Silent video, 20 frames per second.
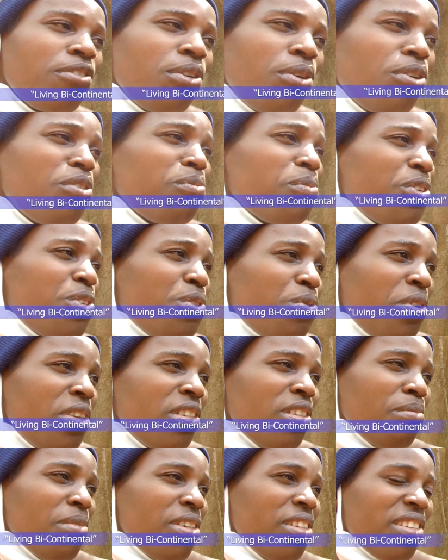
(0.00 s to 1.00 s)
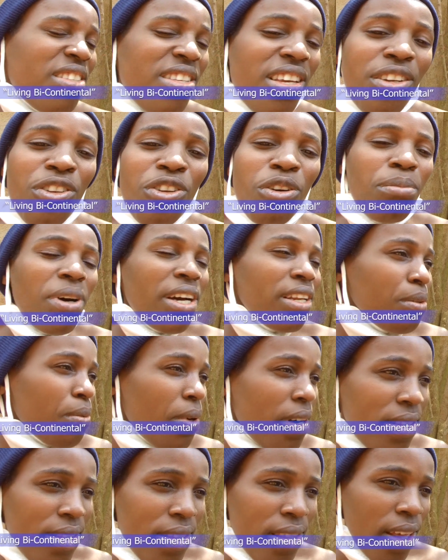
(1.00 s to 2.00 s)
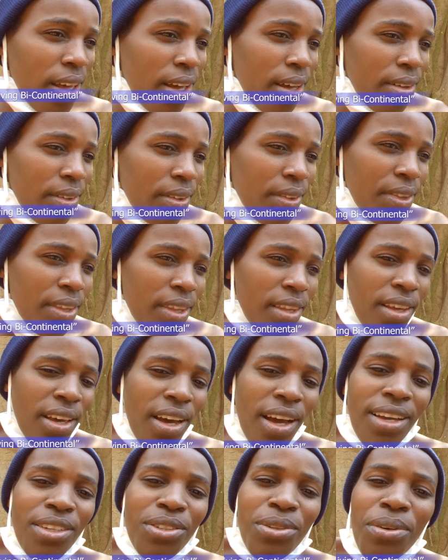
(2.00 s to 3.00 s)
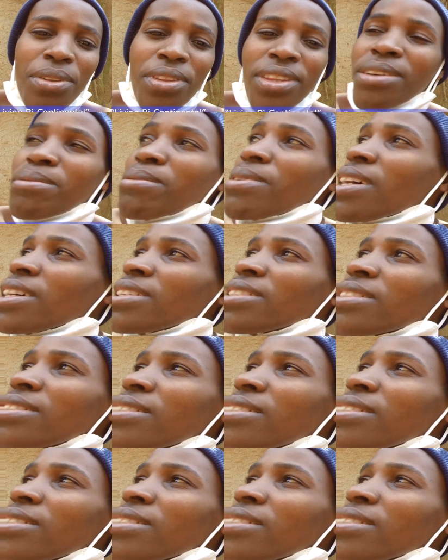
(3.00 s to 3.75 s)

almost 20 minutes and nobody was there. I told them that